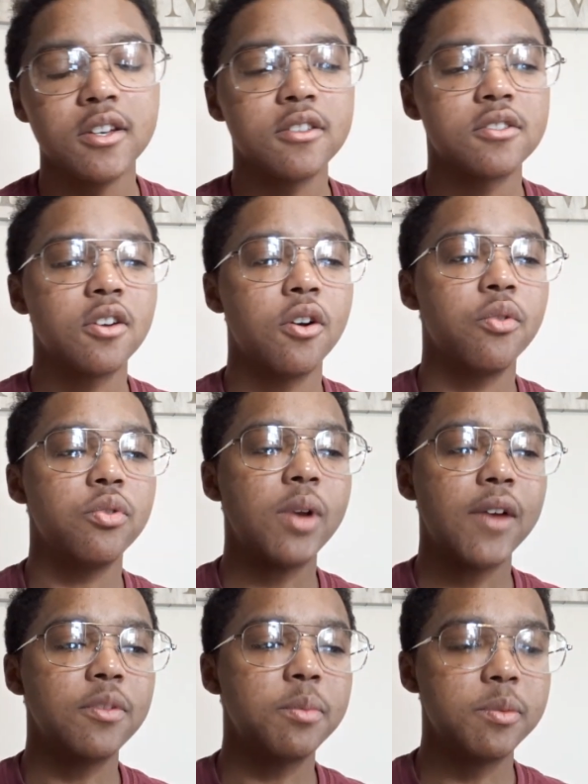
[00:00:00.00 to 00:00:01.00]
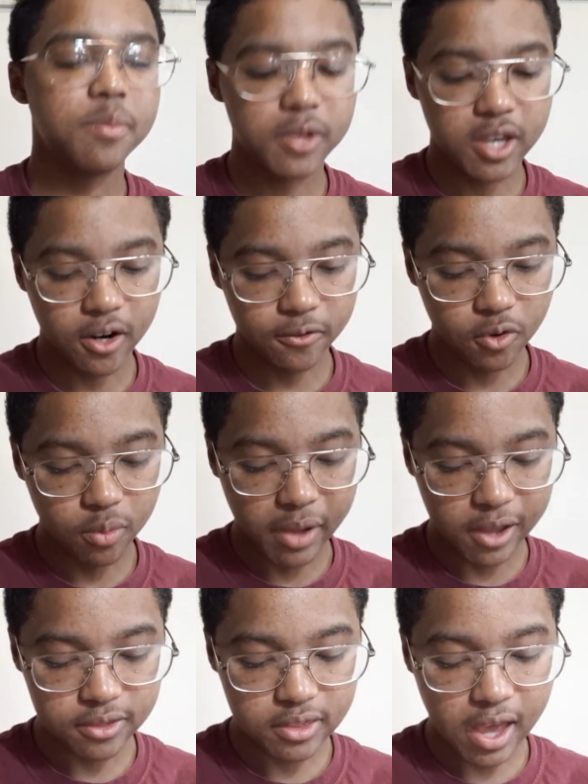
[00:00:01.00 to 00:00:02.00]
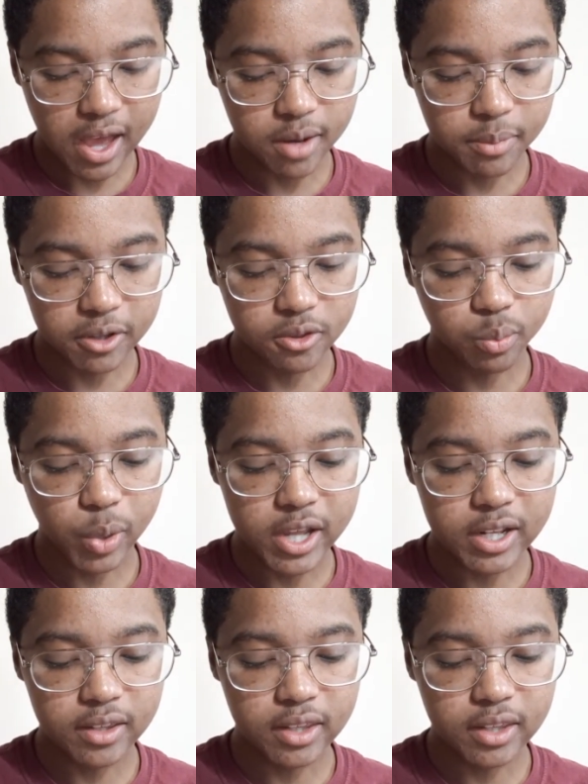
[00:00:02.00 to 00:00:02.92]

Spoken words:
So you have to be careful about that, about the weighting.